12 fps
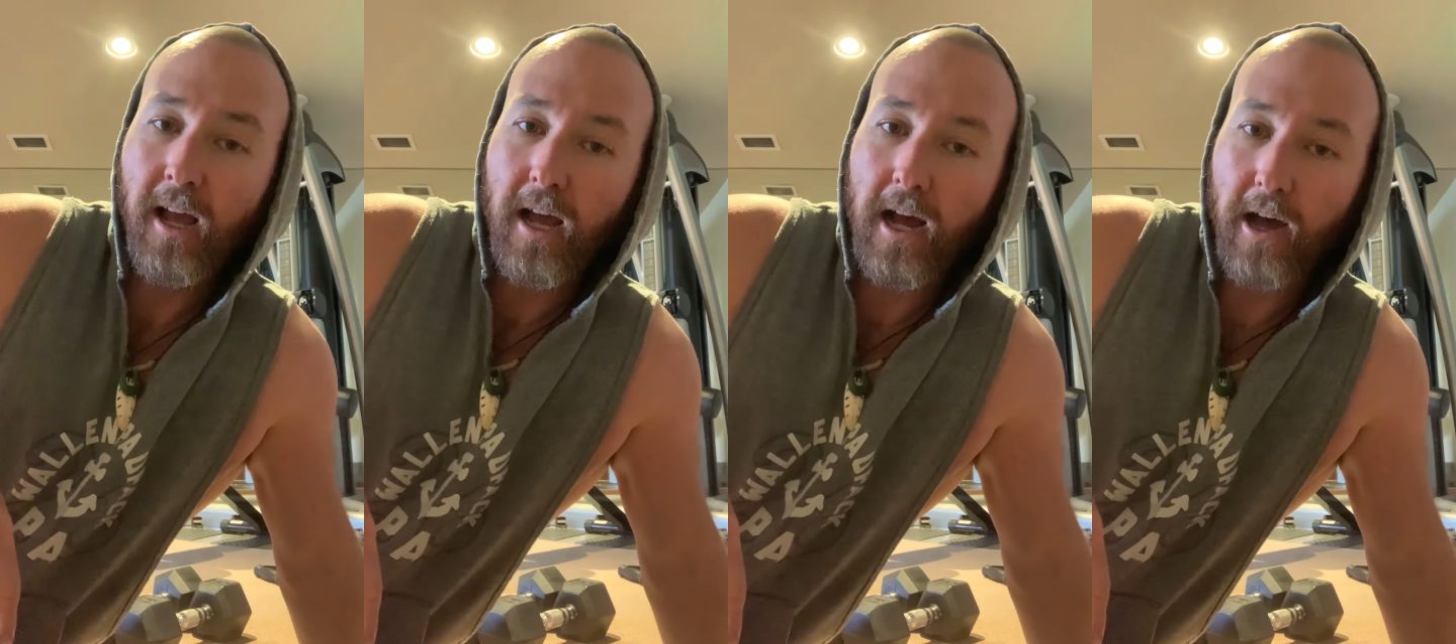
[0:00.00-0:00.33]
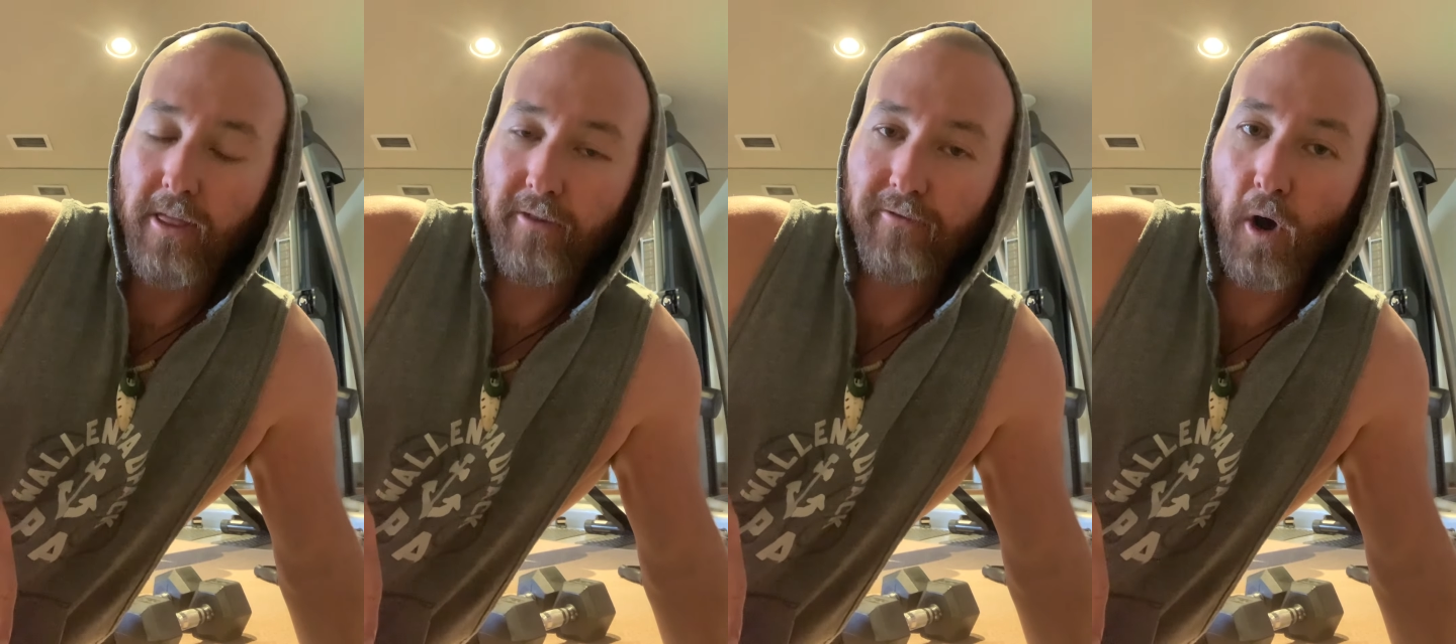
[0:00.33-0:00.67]

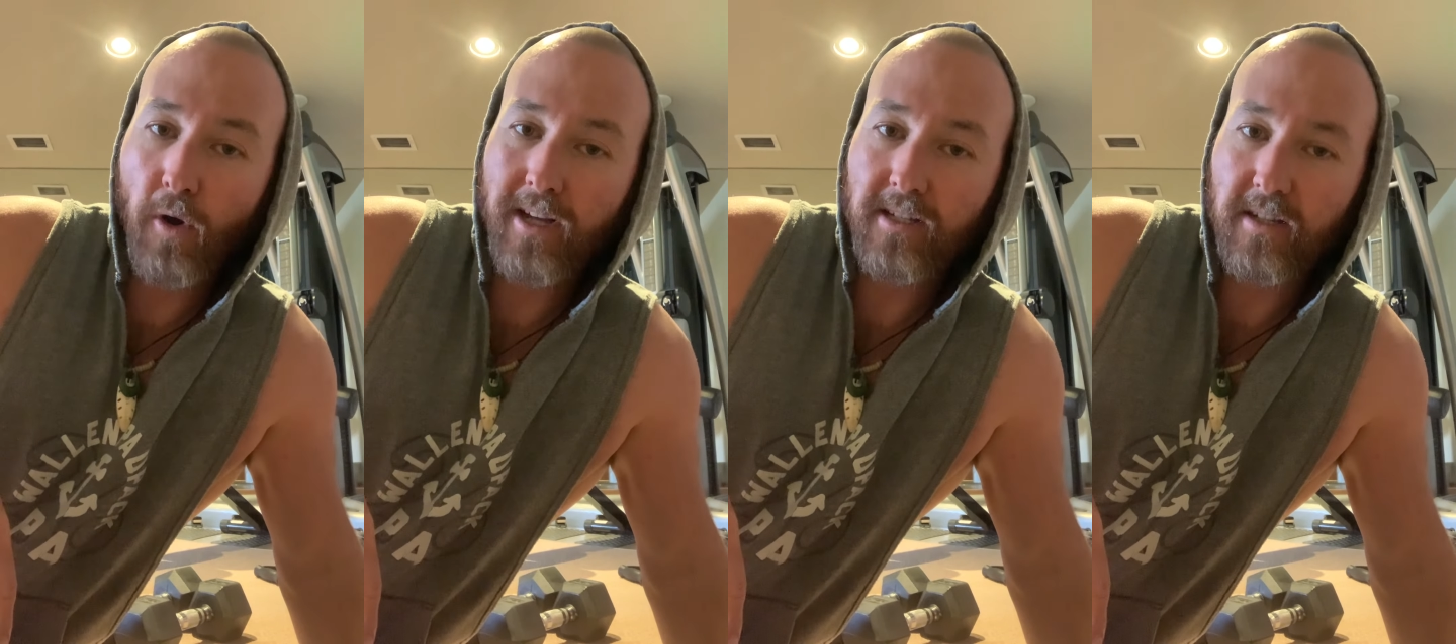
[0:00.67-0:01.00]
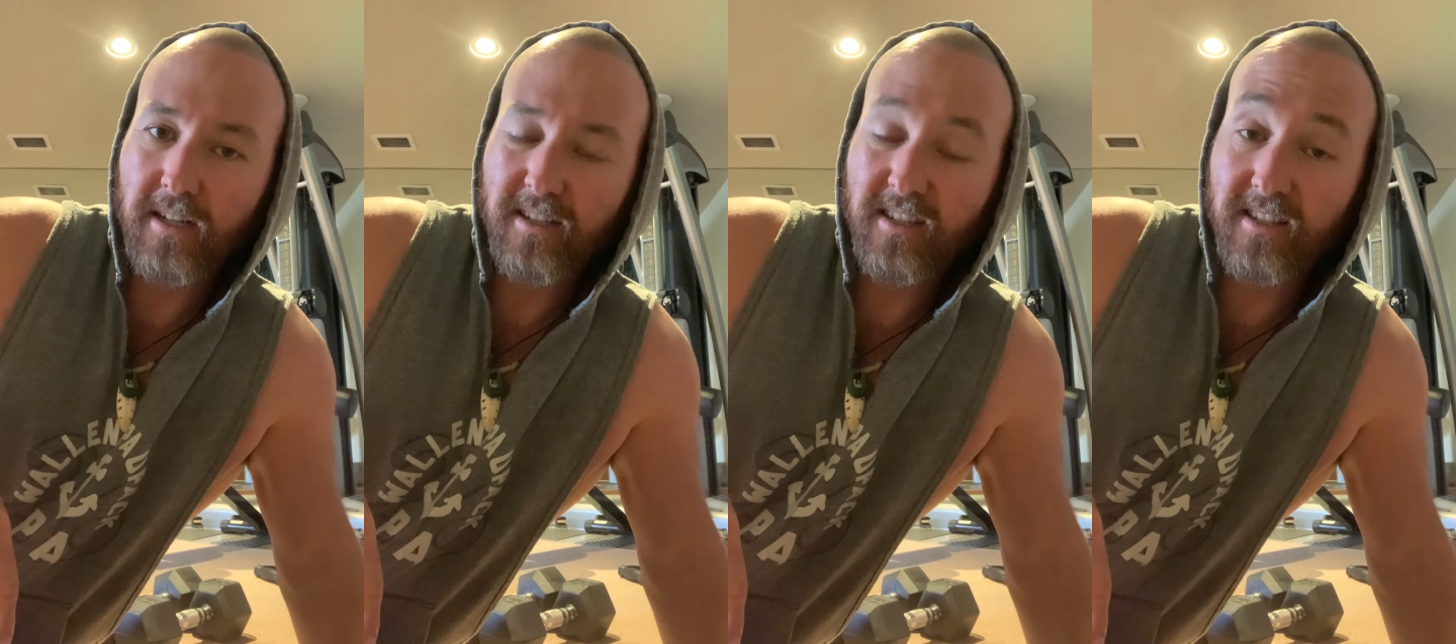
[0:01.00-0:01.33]
The focus
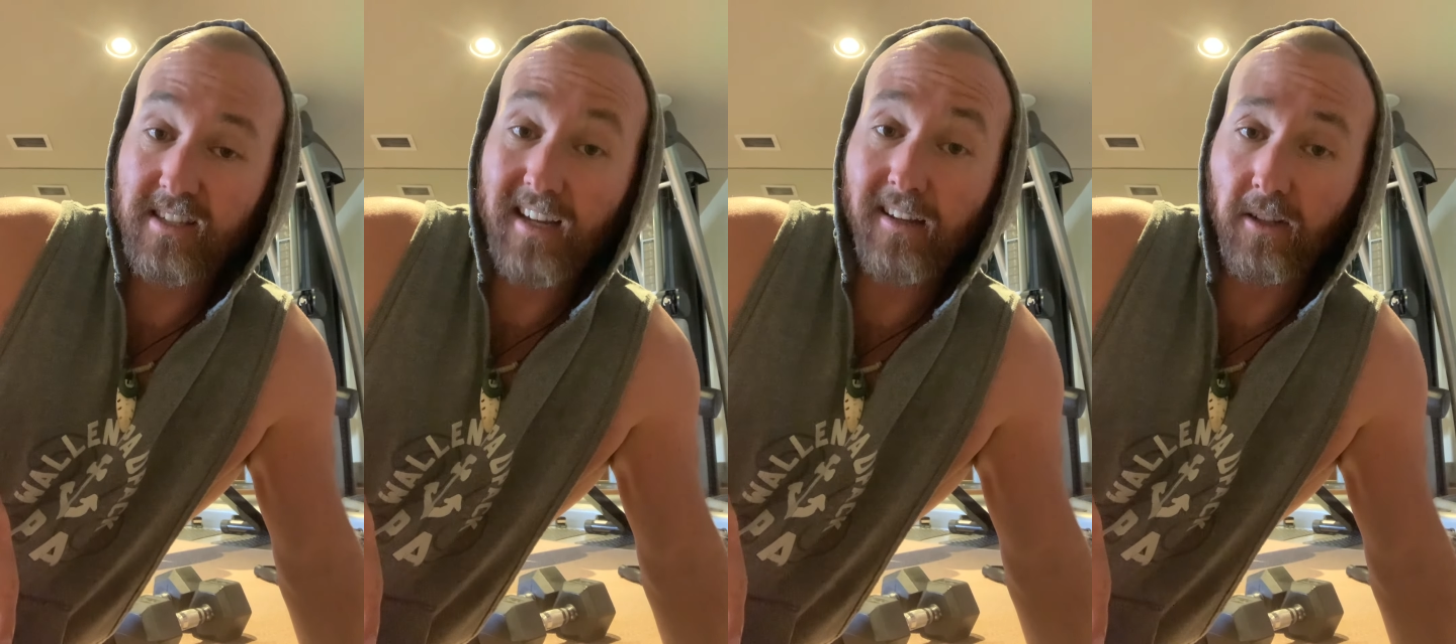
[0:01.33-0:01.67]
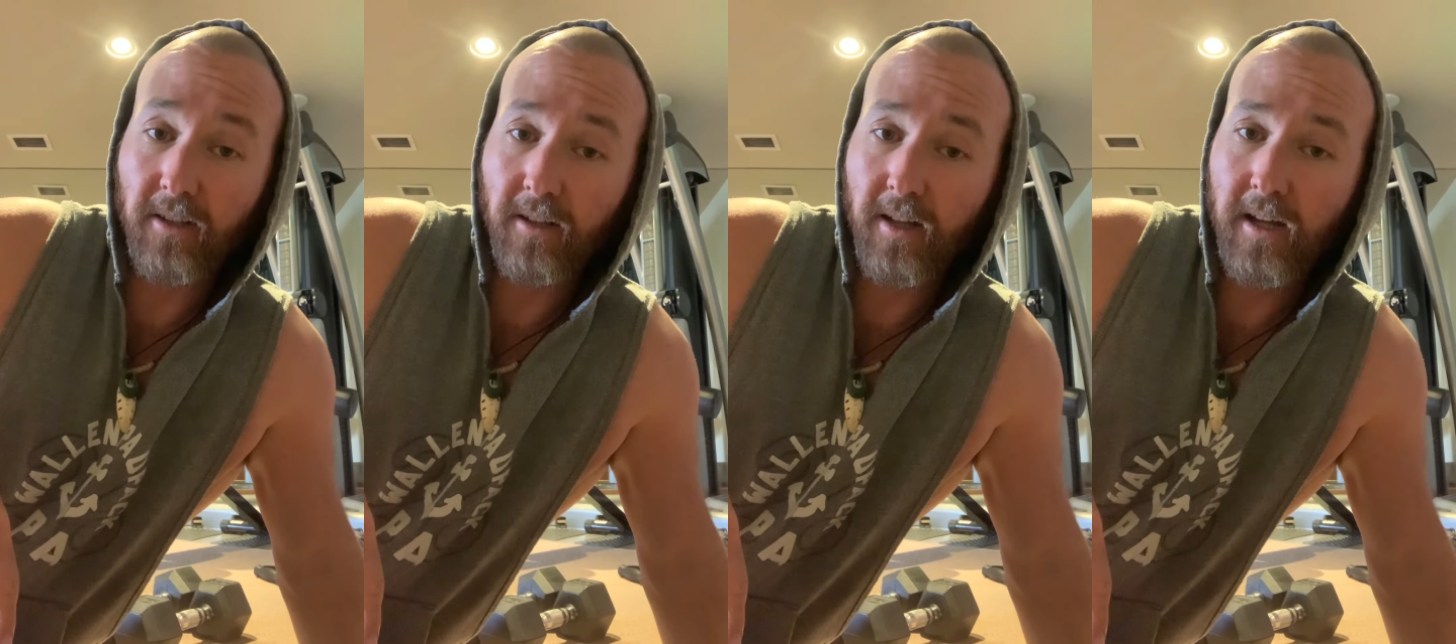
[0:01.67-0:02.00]
is
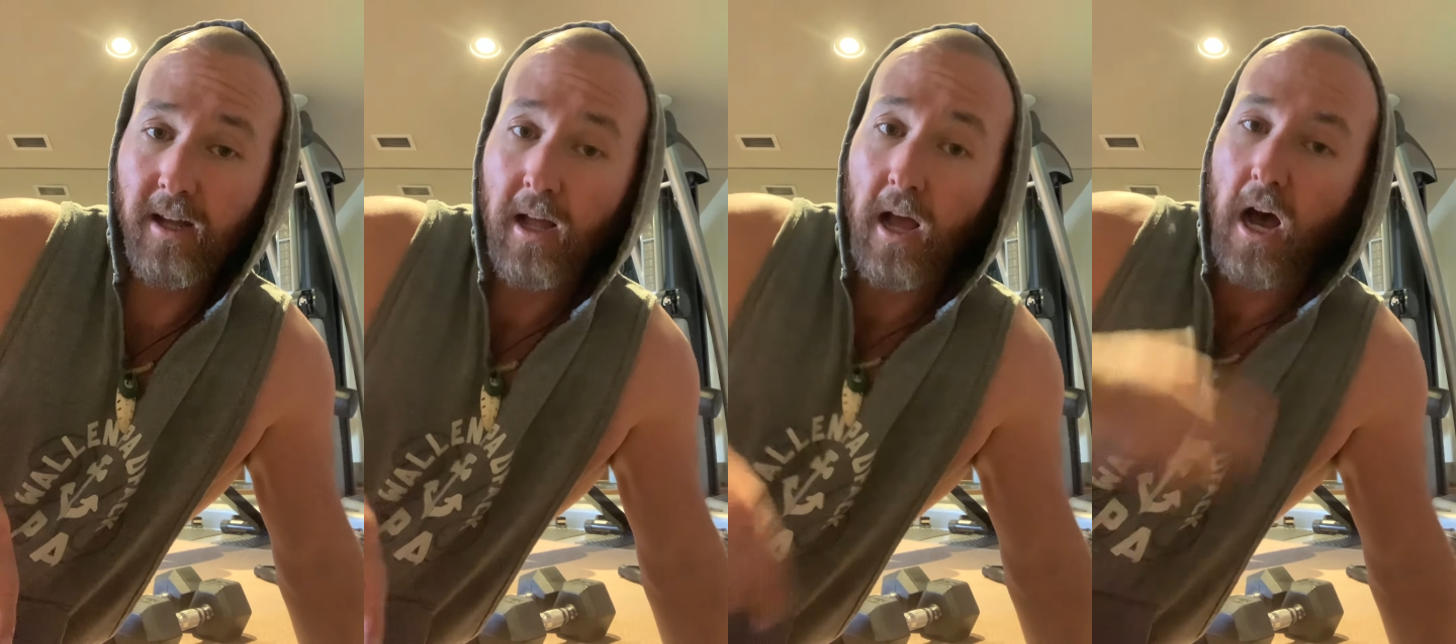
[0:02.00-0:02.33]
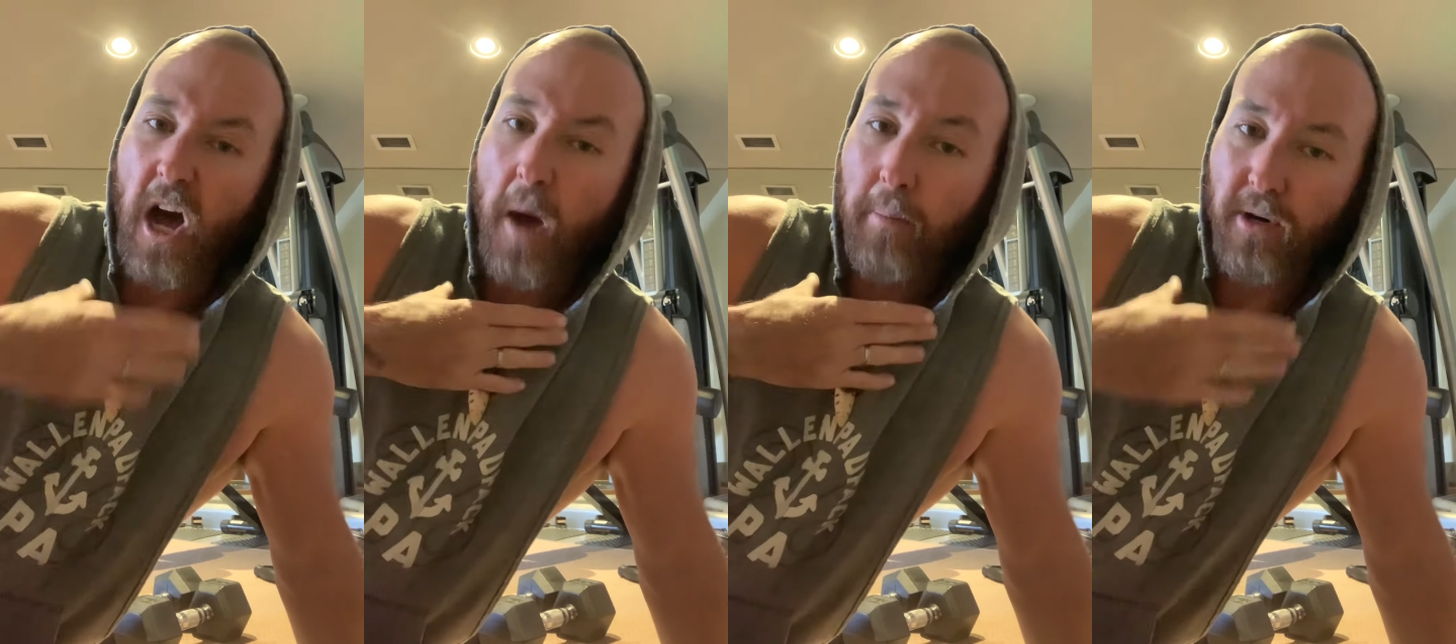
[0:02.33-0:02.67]
still
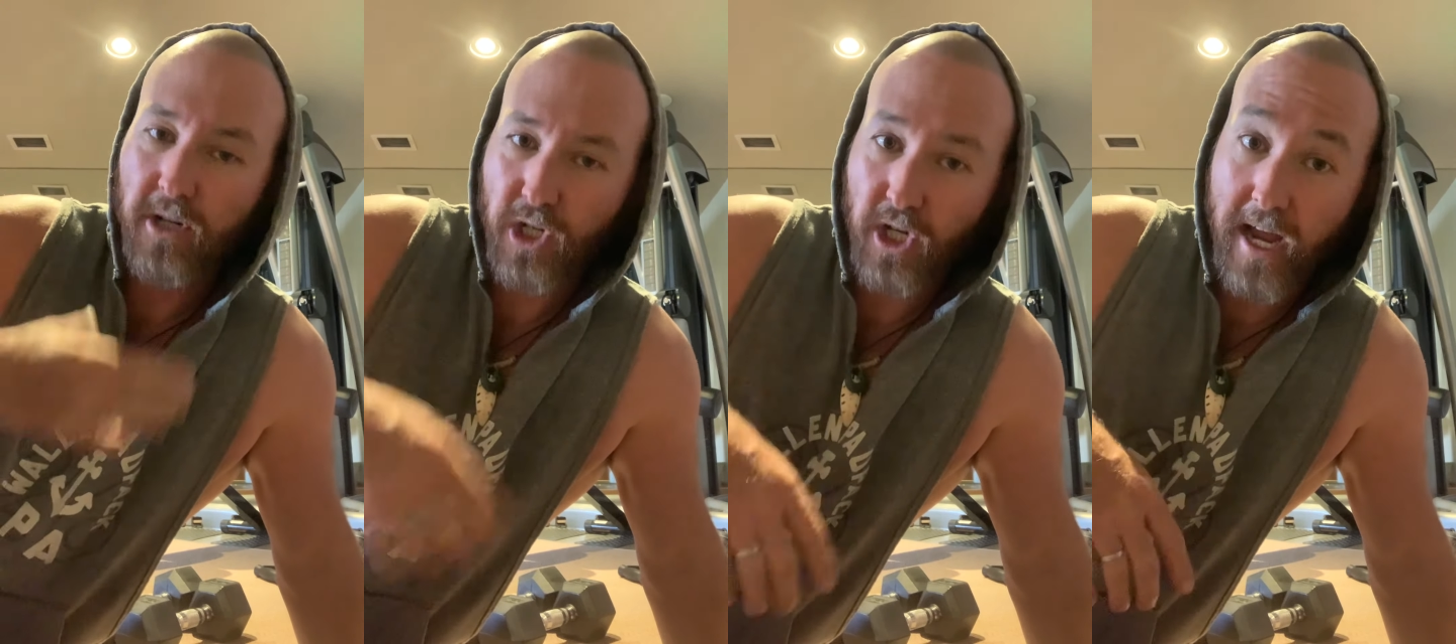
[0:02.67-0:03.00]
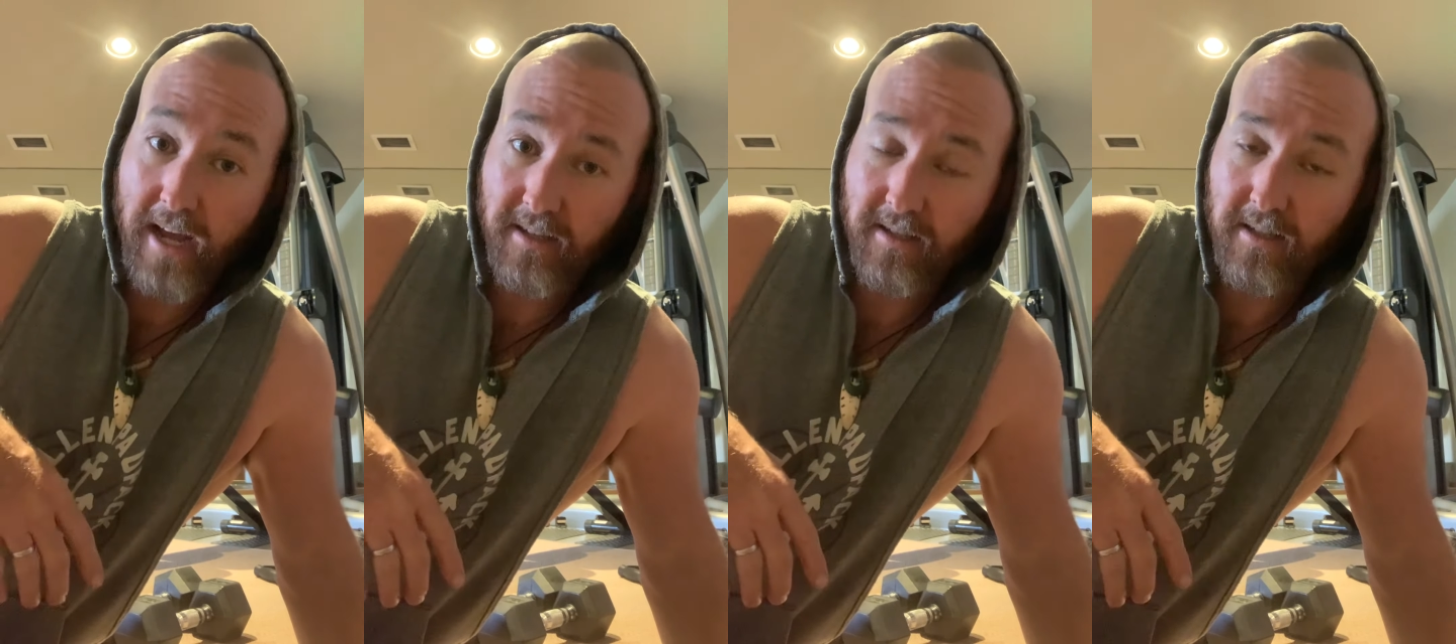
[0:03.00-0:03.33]
upper
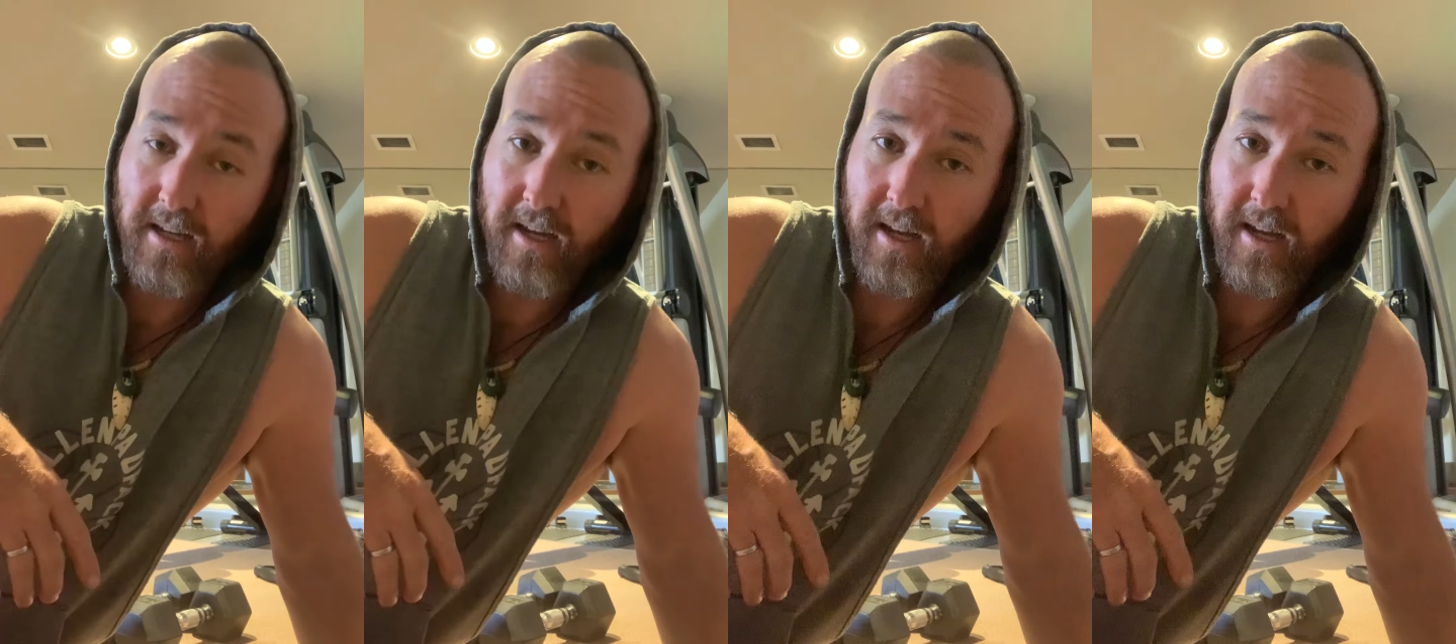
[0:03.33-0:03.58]
chest